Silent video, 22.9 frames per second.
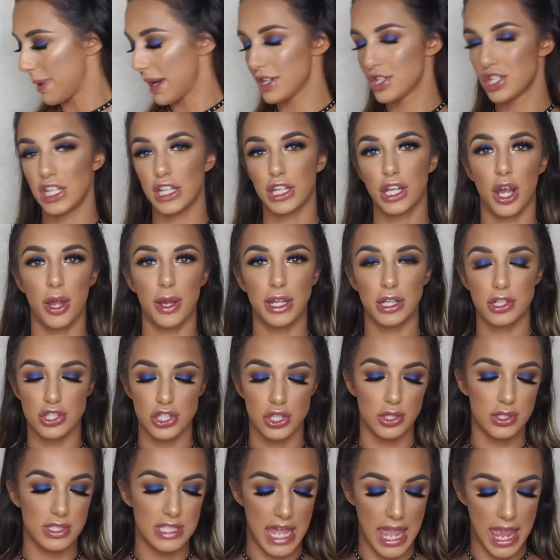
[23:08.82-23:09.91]
actually going
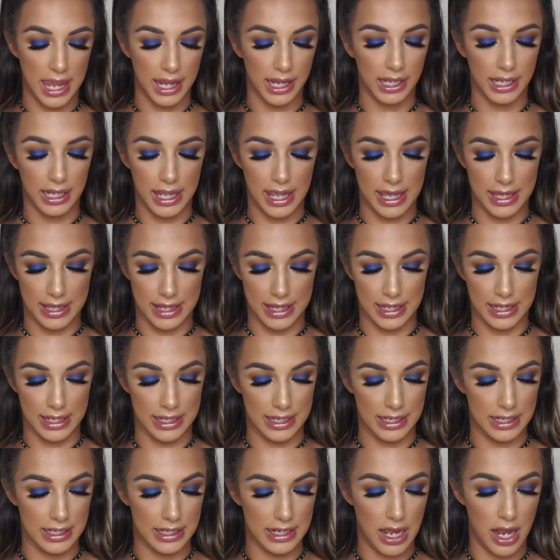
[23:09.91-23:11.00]
to take
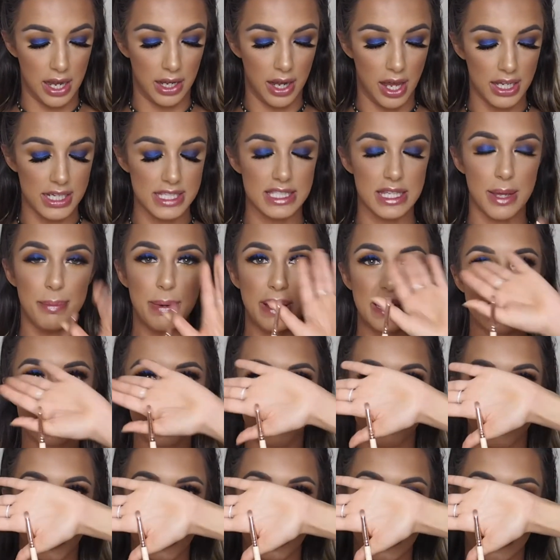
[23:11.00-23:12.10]
a Luxe pencil brush